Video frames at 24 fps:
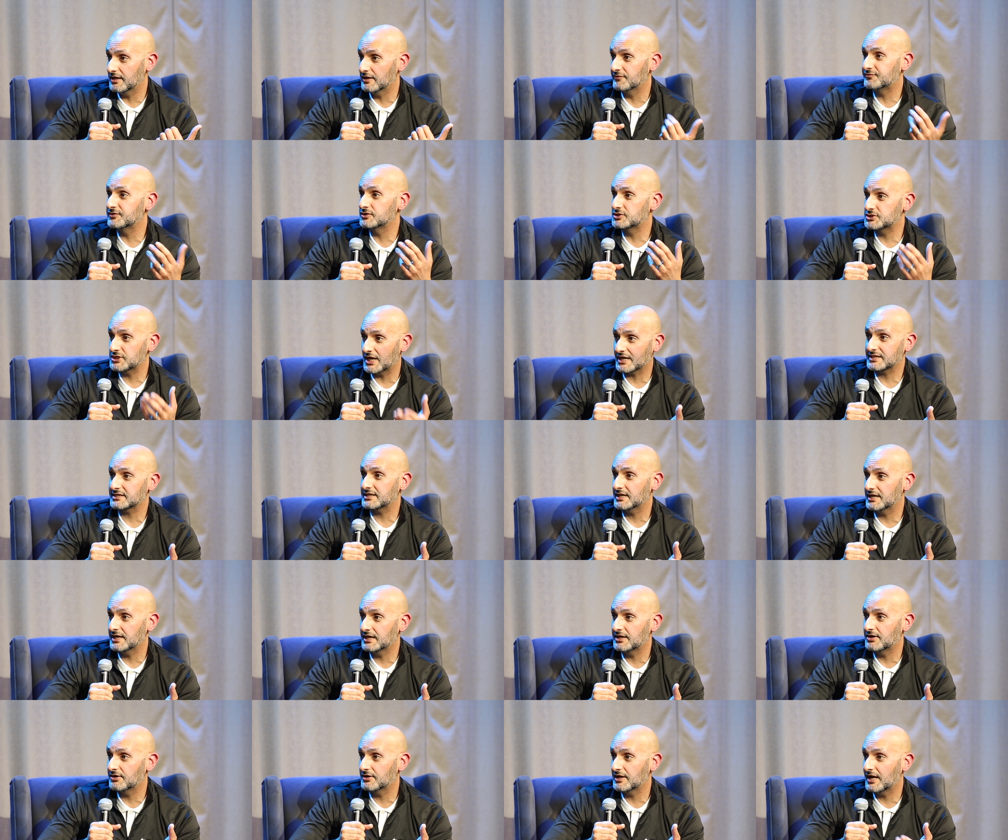If you check
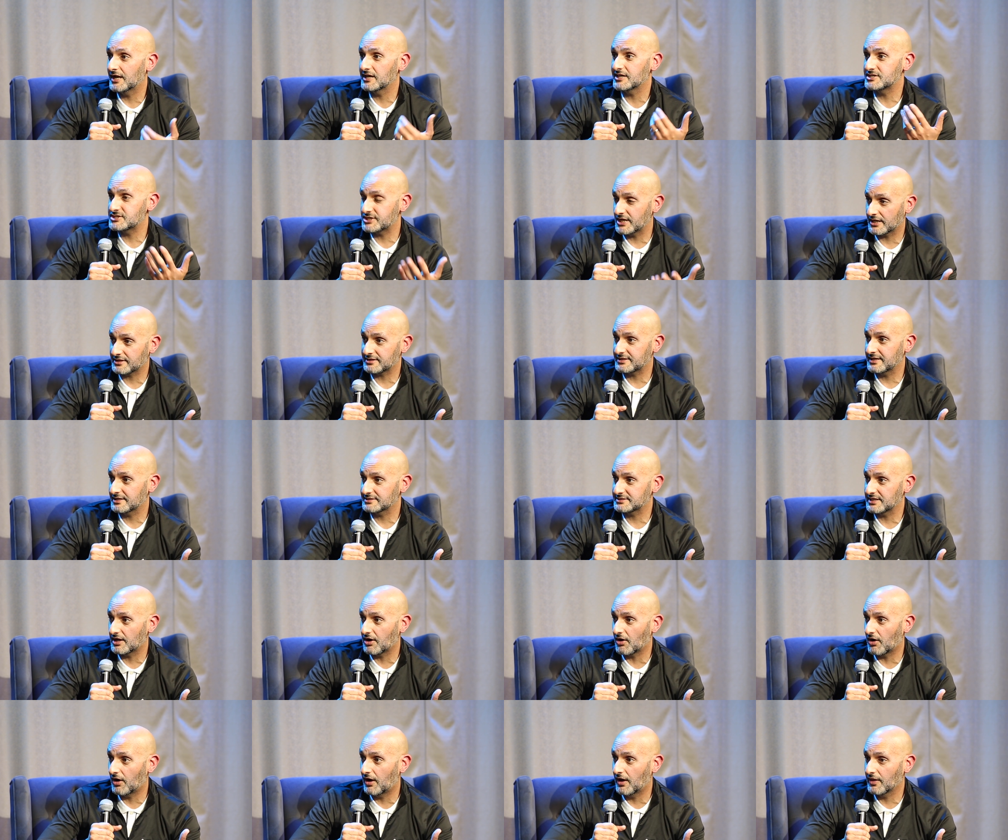the internet, you check things
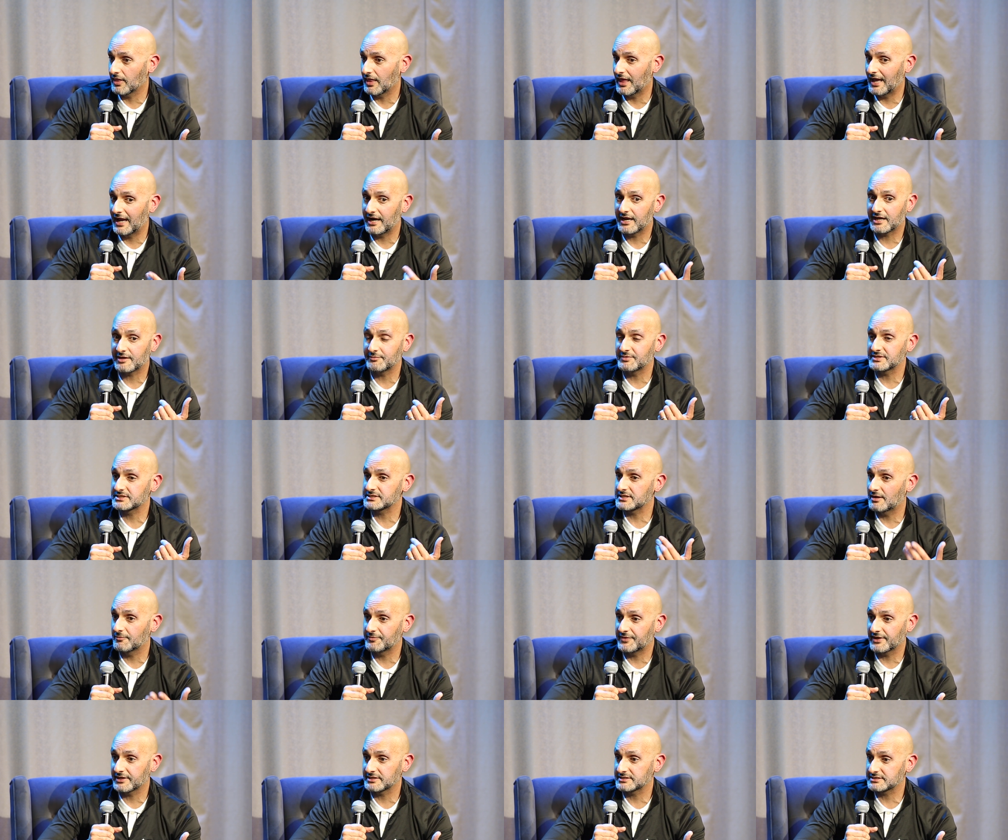that are online, it could be
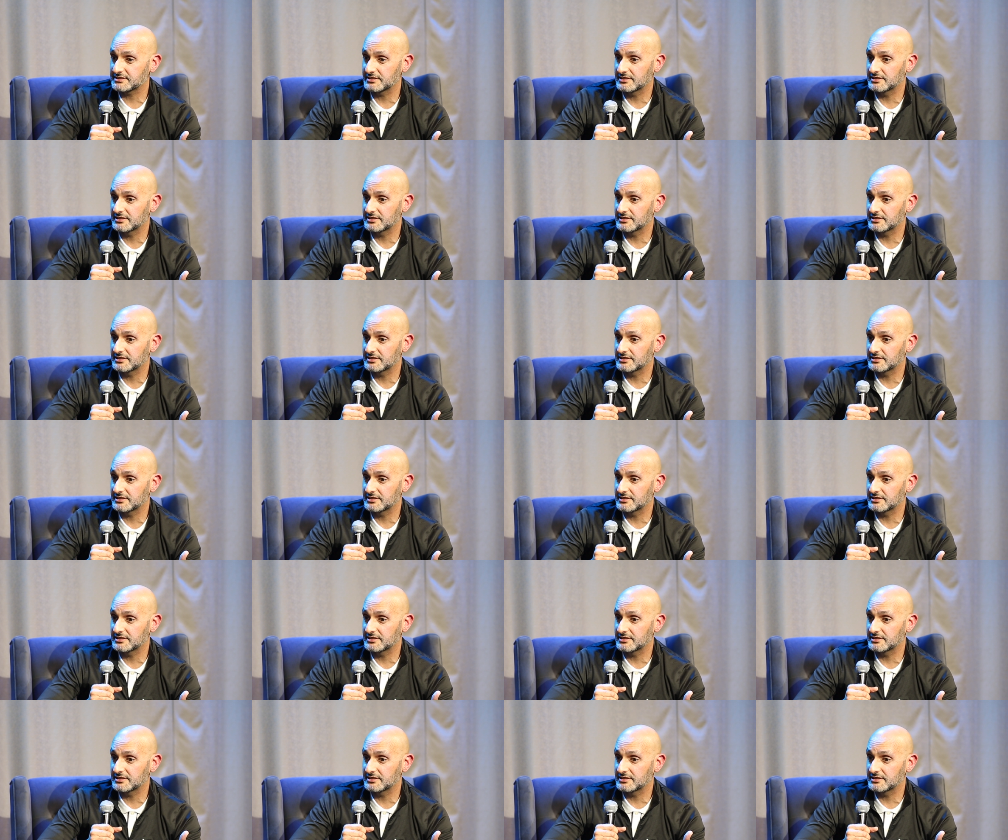something